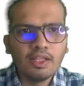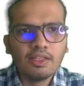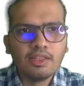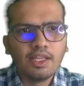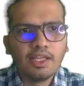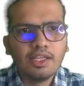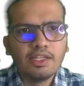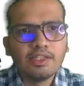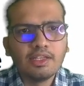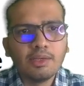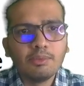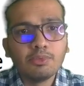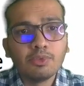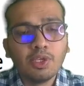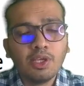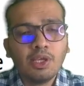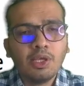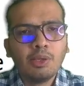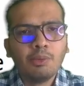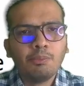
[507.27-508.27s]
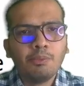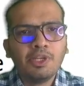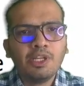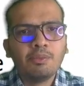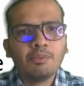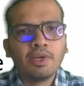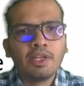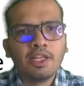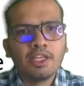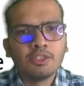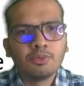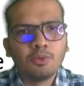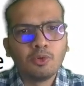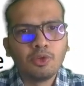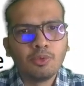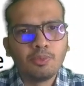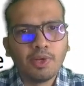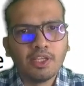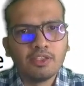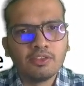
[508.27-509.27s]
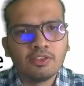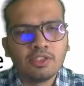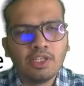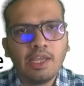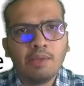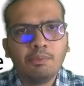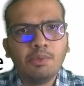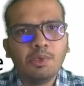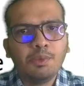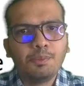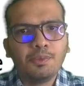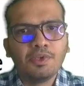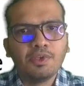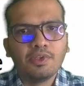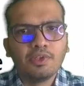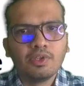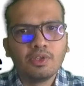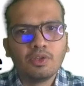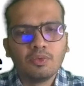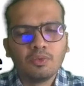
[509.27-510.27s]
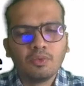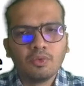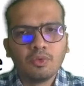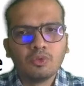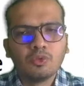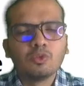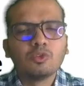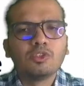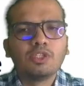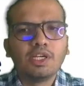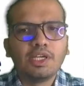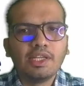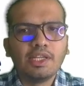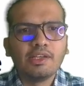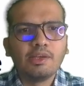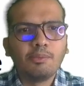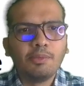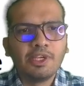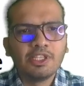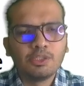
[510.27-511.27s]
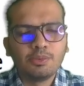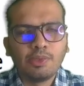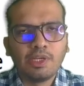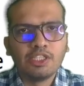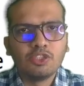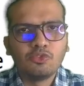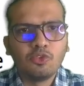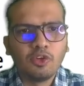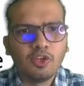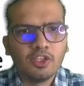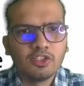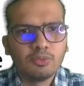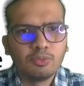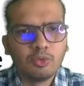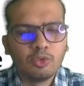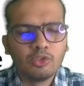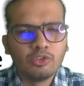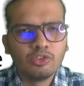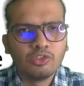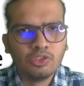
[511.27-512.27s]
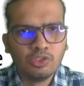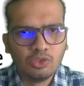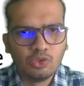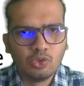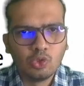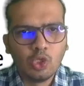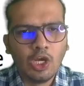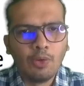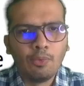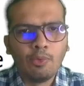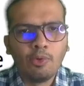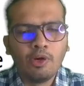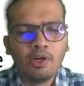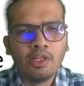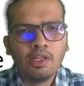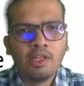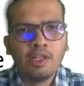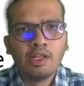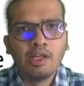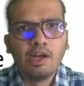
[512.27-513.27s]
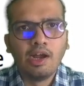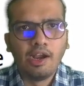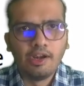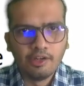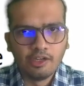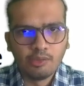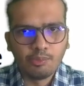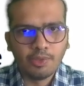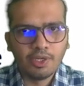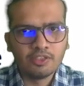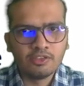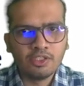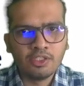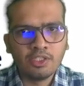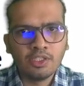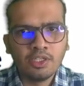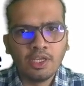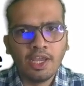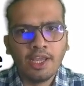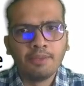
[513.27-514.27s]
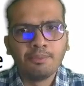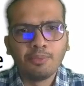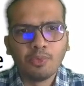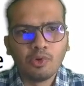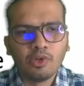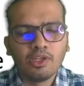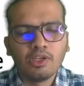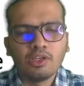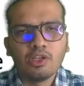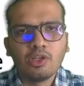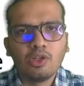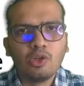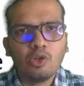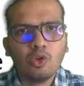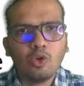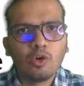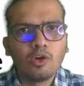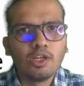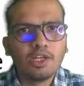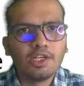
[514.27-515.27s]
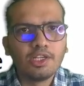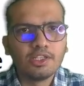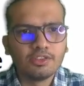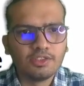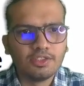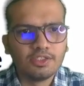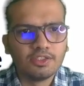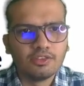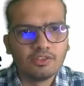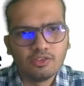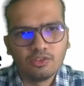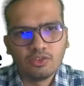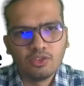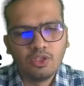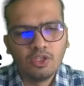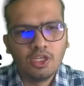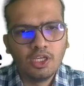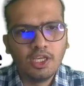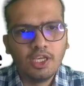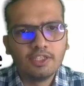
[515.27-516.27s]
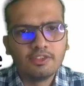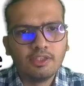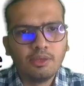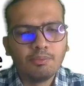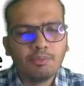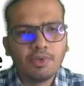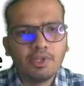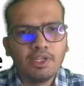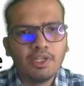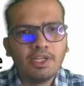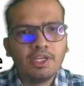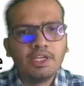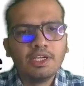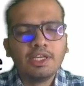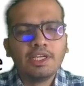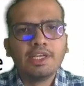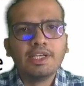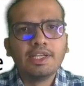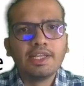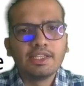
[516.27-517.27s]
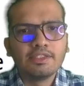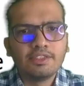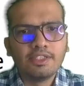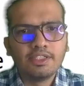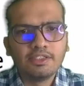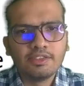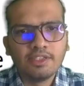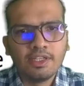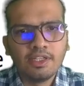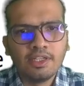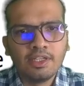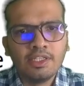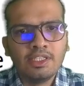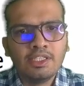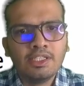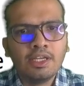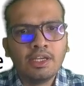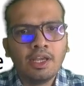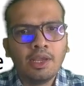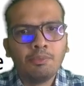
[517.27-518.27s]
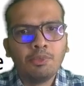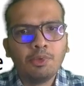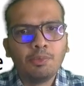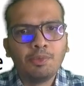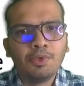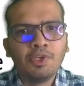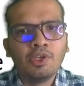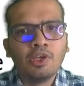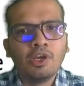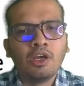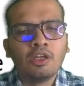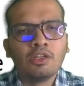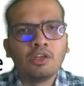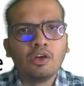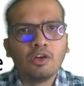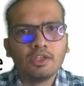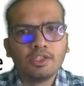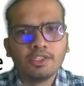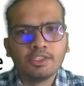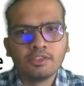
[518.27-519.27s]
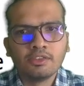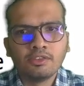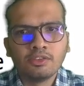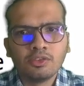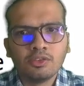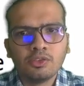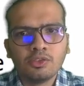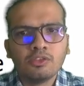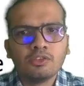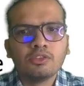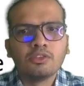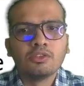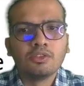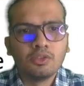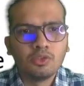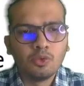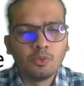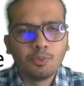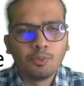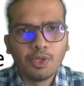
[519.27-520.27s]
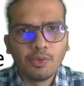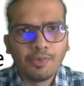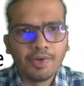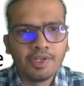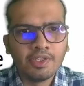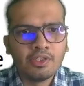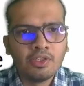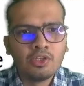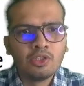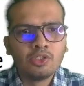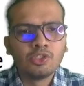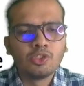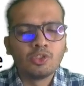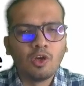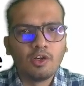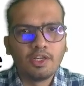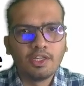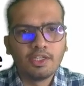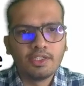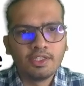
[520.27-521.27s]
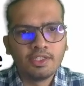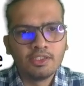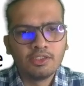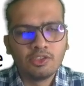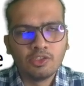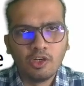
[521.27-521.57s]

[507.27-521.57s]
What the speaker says: Then comes minimal export price MEP. So setting a base price for exports to avoid underpricing and protect local industries. Example, India sets an MEP on onions to prevent shortage